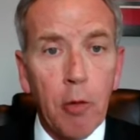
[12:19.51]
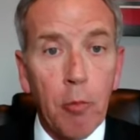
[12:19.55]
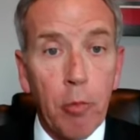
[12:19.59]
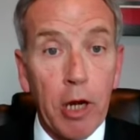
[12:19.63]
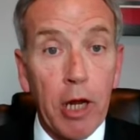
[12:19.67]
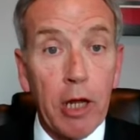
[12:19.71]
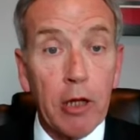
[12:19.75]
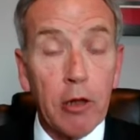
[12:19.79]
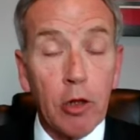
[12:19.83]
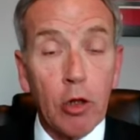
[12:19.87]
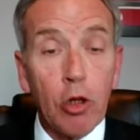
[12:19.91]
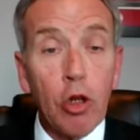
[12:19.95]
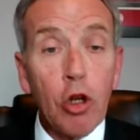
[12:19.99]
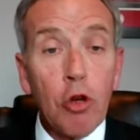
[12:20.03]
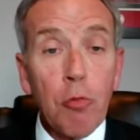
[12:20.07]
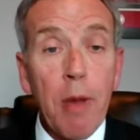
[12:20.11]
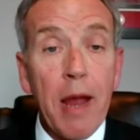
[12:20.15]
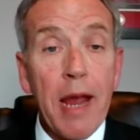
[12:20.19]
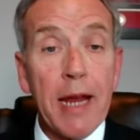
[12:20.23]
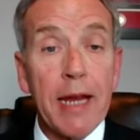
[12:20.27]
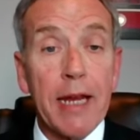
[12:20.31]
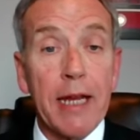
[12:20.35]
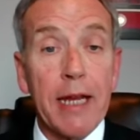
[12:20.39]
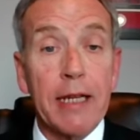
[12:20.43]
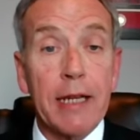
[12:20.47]
But I look
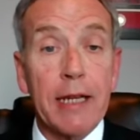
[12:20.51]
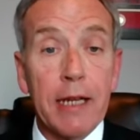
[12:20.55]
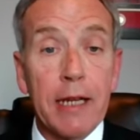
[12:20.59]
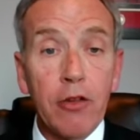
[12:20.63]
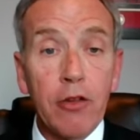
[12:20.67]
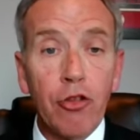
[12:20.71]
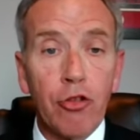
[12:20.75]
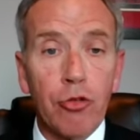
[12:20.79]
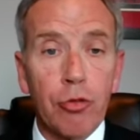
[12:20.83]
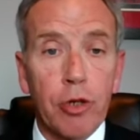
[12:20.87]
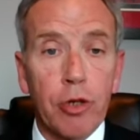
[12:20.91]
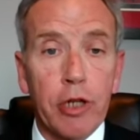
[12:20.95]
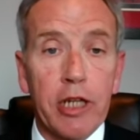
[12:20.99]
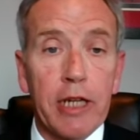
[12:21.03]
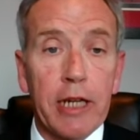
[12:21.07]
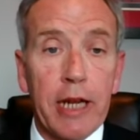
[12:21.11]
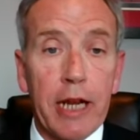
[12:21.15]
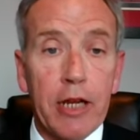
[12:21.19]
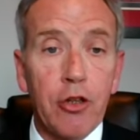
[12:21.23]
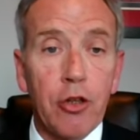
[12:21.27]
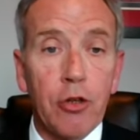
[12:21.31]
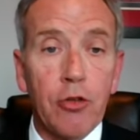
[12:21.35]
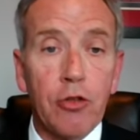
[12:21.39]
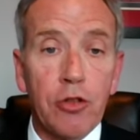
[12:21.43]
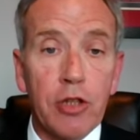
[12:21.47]
back at history
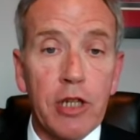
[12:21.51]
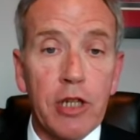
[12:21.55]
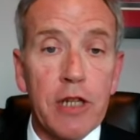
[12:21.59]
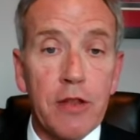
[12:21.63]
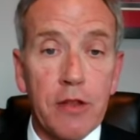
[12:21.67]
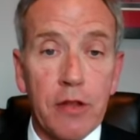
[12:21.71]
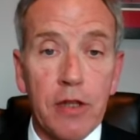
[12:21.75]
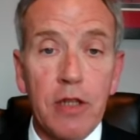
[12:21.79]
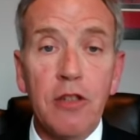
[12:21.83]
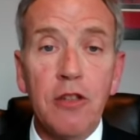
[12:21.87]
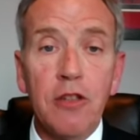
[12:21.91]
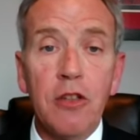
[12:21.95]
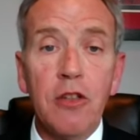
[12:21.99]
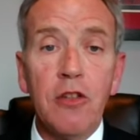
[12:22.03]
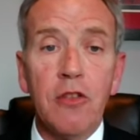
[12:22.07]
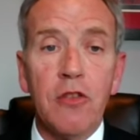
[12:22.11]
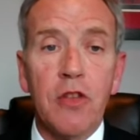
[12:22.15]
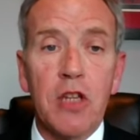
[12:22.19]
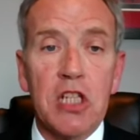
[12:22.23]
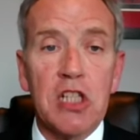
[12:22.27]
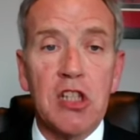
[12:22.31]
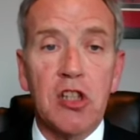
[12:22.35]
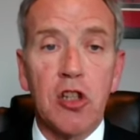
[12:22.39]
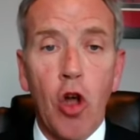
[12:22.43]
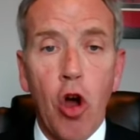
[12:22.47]
and you see this is
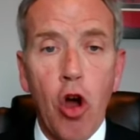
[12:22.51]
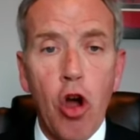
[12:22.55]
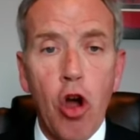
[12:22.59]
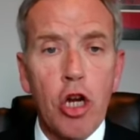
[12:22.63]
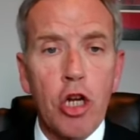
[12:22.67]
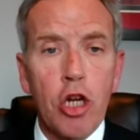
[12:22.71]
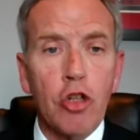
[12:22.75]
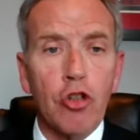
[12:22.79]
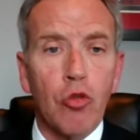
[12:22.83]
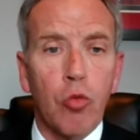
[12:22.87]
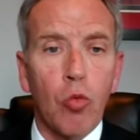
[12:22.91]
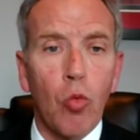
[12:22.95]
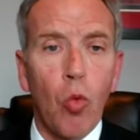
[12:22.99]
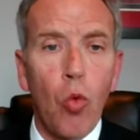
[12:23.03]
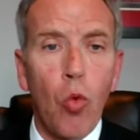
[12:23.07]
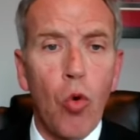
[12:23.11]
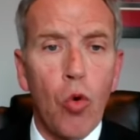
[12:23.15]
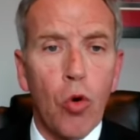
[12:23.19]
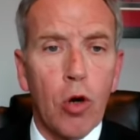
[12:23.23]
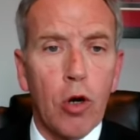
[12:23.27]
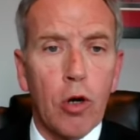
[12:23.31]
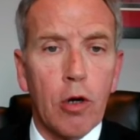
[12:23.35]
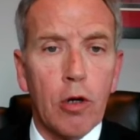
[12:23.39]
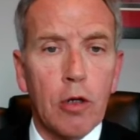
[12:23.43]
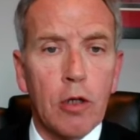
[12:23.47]
the longest
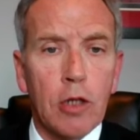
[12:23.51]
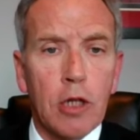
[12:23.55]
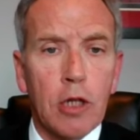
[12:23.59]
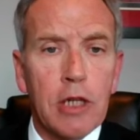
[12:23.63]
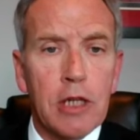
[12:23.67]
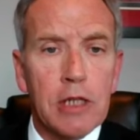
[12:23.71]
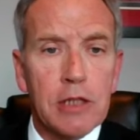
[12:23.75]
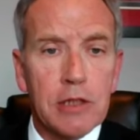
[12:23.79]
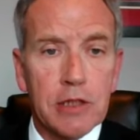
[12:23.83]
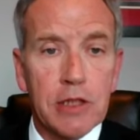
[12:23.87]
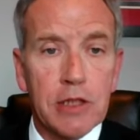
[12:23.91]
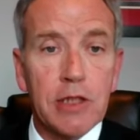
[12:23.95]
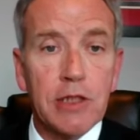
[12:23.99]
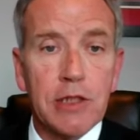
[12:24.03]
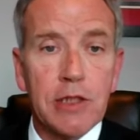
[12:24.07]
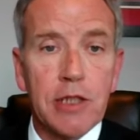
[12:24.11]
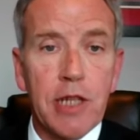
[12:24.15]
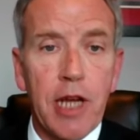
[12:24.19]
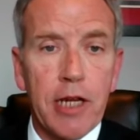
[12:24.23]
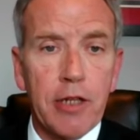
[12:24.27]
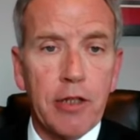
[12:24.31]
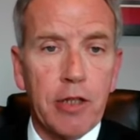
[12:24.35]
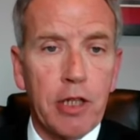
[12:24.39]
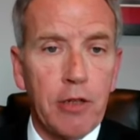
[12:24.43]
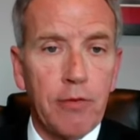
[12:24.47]
war since
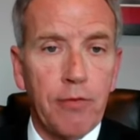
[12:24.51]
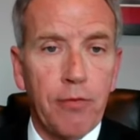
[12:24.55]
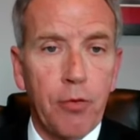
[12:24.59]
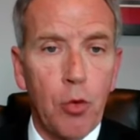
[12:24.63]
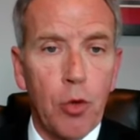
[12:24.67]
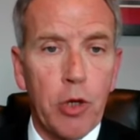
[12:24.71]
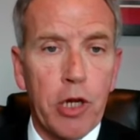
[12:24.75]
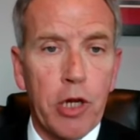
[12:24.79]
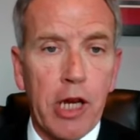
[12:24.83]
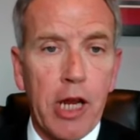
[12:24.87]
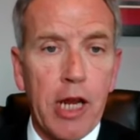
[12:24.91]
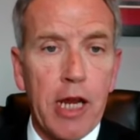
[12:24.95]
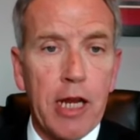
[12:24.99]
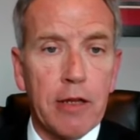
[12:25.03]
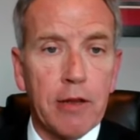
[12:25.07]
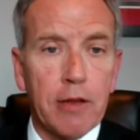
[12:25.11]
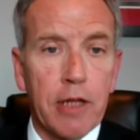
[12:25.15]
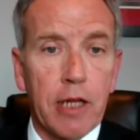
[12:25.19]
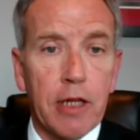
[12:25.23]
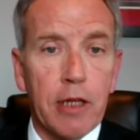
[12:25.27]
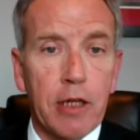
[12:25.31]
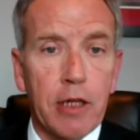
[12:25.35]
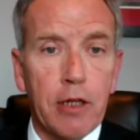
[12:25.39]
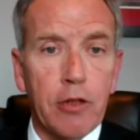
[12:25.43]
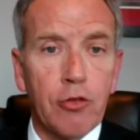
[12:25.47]
1948
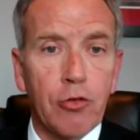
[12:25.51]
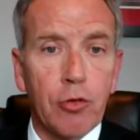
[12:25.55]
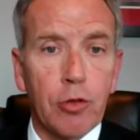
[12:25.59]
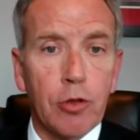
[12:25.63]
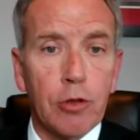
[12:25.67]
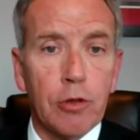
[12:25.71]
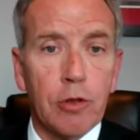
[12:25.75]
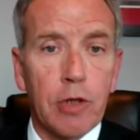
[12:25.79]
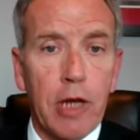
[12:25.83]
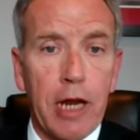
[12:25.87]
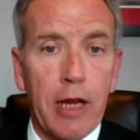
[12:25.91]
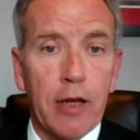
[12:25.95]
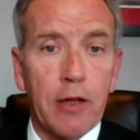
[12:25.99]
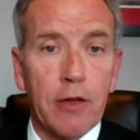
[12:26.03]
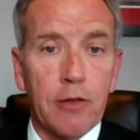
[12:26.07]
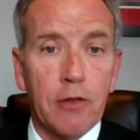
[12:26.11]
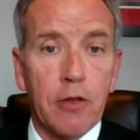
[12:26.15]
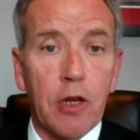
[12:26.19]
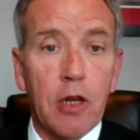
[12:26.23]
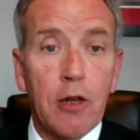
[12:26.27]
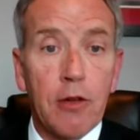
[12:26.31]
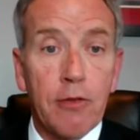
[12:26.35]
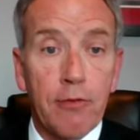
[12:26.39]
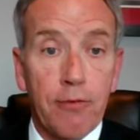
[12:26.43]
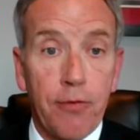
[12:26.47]
that Israel
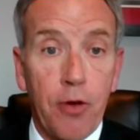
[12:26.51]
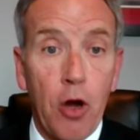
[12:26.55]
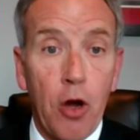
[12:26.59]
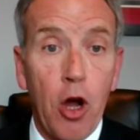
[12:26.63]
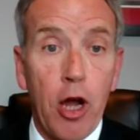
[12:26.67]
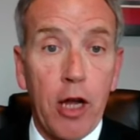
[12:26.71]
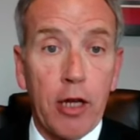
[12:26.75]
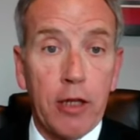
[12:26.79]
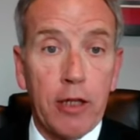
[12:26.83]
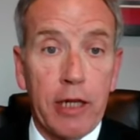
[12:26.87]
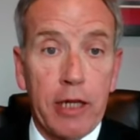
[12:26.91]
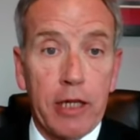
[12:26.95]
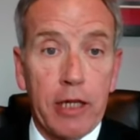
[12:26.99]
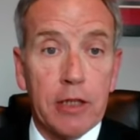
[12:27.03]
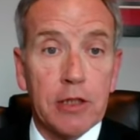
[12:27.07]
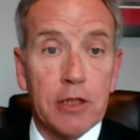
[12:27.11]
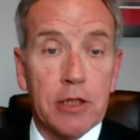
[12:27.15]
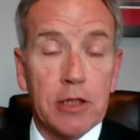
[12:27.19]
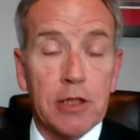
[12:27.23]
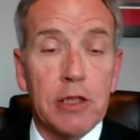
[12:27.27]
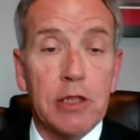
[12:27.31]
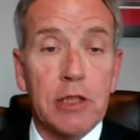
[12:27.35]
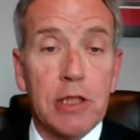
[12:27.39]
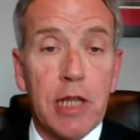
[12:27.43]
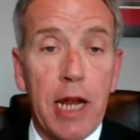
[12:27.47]
has fought in a
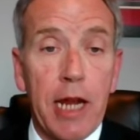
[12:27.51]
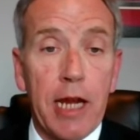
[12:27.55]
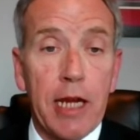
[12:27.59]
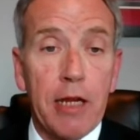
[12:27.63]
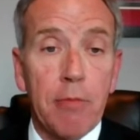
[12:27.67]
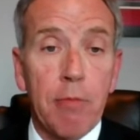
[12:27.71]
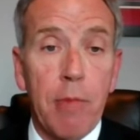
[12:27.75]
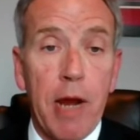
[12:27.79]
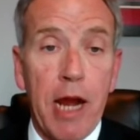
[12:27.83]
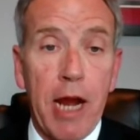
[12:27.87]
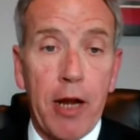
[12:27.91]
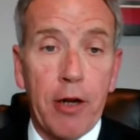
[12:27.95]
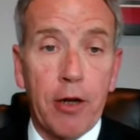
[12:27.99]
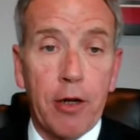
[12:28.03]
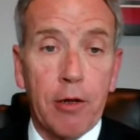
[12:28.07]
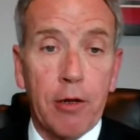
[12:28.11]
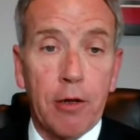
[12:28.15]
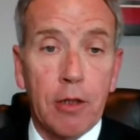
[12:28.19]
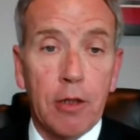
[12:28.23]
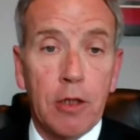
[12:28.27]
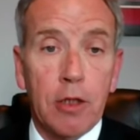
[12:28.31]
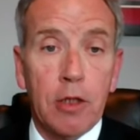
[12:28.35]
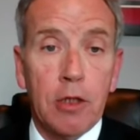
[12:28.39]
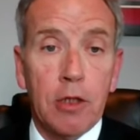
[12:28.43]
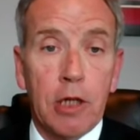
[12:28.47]
sustained manner.